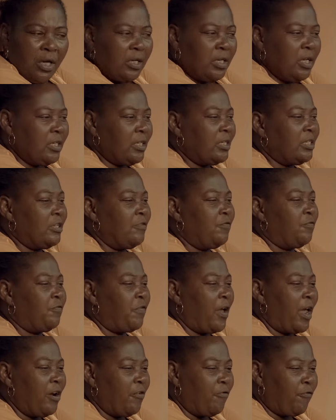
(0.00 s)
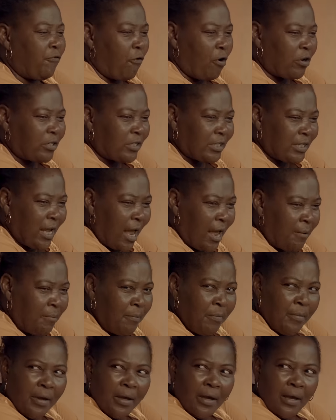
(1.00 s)
This is the very first
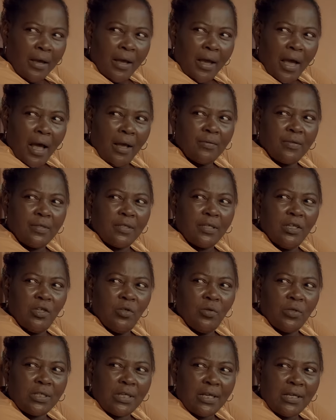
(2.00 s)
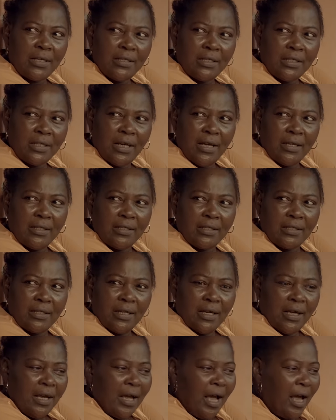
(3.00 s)
time I've seen you shedding tears.
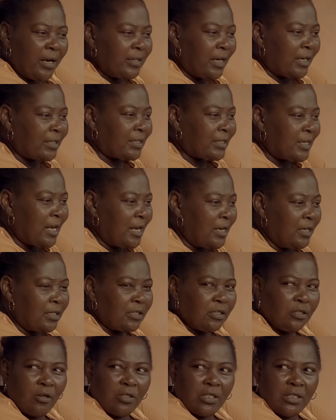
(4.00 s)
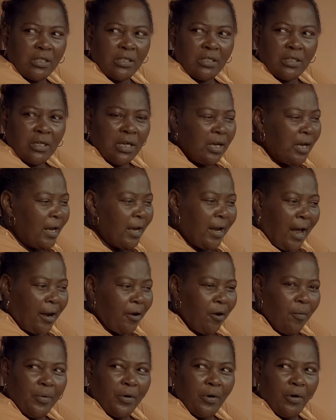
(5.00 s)
And you are saying it's nothing. It
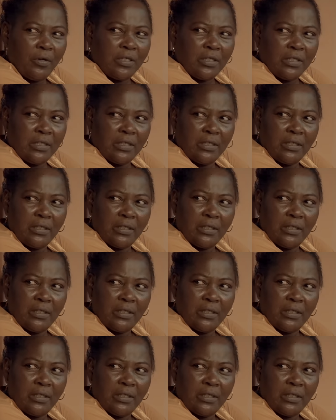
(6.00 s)
cannot be nothing.